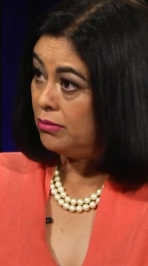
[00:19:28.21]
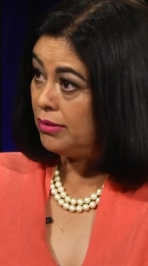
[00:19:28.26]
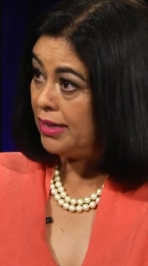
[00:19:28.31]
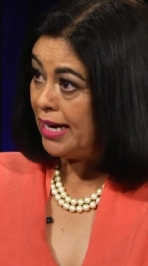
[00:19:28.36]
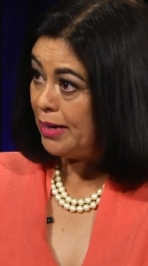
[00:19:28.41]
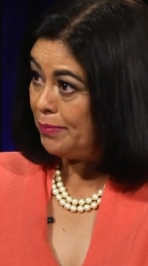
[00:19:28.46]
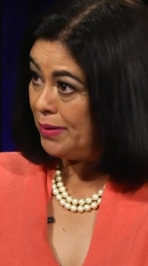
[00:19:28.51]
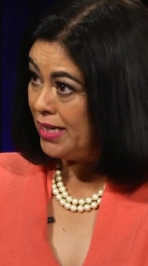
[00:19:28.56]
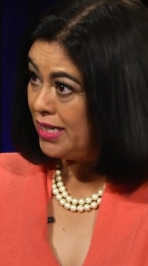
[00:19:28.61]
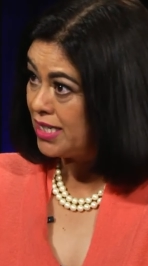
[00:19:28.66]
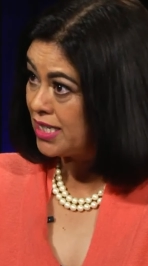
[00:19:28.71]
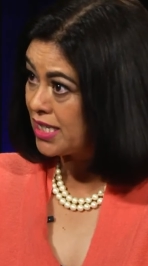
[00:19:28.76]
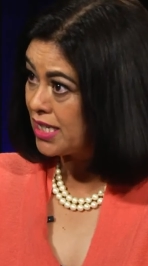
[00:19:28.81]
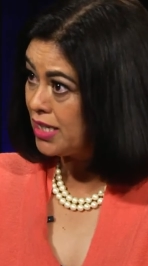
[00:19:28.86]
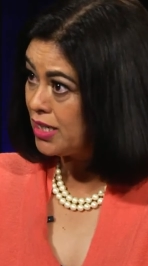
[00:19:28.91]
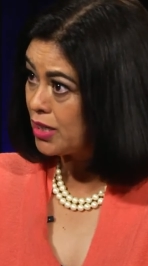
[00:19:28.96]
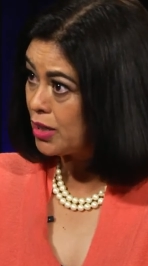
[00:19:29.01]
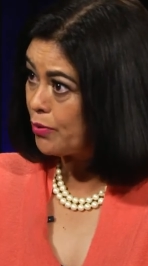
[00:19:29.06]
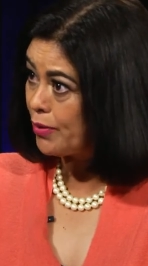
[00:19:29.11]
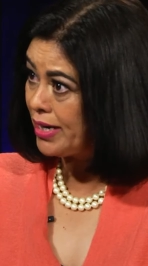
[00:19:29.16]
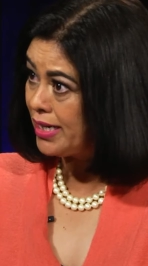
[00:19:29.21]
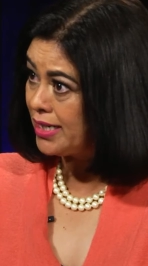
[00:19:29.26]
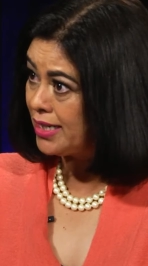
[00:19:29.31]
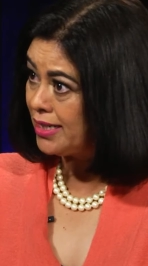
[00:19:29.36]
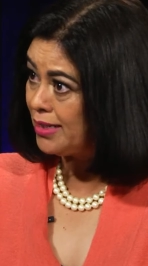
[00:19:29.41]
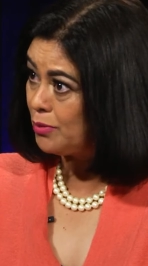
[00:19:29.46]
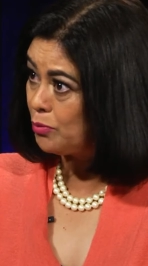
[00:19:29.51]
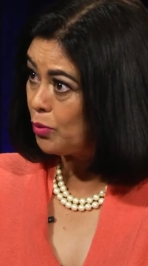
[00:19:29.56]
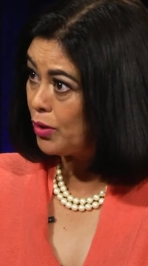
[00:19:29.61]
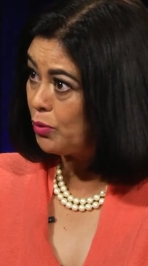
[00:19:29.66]
had been
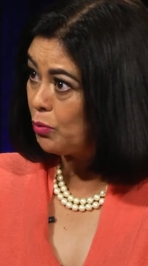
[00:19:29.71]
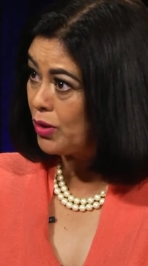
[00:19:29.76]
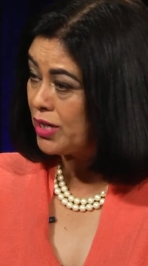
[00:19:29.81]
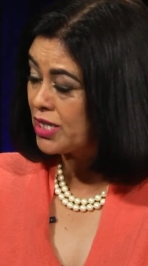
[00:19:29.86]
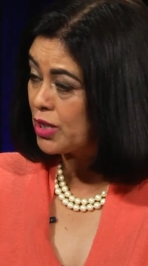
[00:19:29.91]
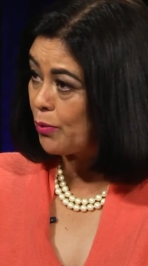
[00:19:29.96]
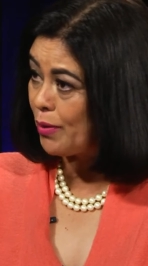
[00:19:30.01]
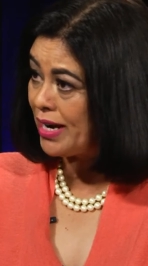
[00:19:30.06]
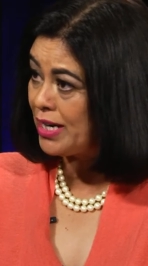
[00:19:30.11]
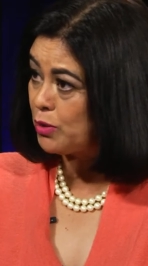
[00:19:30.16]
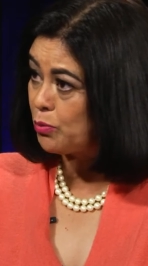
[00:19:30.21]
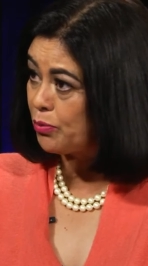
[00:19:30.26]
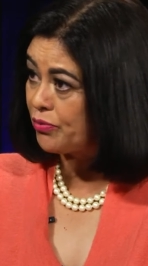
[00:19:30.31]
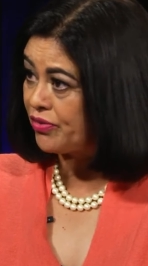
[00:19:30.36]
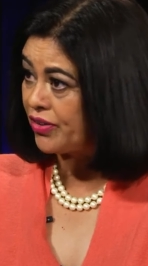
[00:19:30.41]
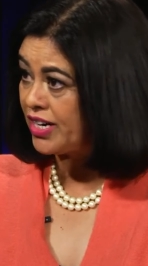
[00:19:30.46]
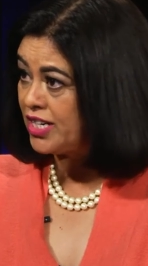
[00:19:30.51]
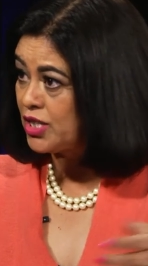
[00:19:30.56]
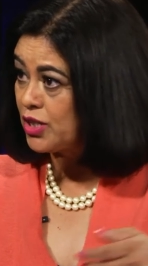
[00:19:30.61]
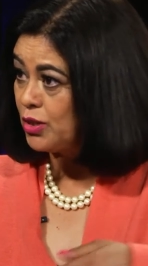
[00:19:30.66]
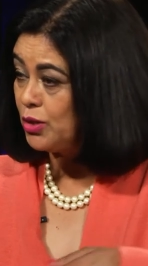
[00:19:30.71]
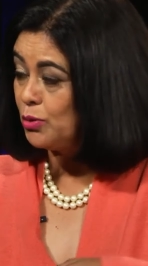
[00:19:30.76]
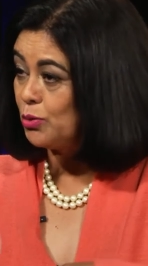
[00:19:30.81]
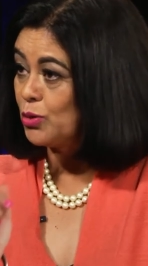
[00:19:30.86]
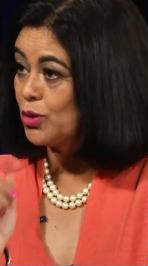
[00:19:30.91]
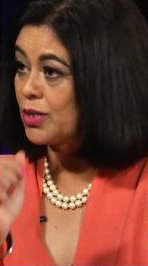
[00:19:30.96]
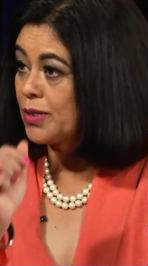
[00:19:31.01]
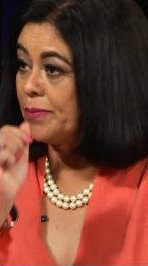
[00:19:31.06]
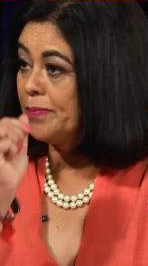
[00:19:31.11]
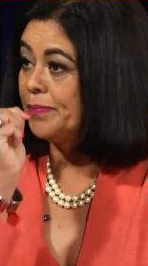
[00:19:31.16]
disintegrated? What, what yes. is the right phrase uh, to
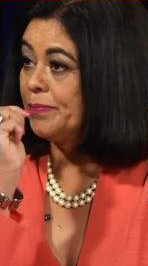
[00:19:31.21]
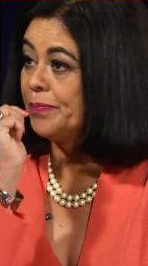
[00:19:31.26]
use? Uh,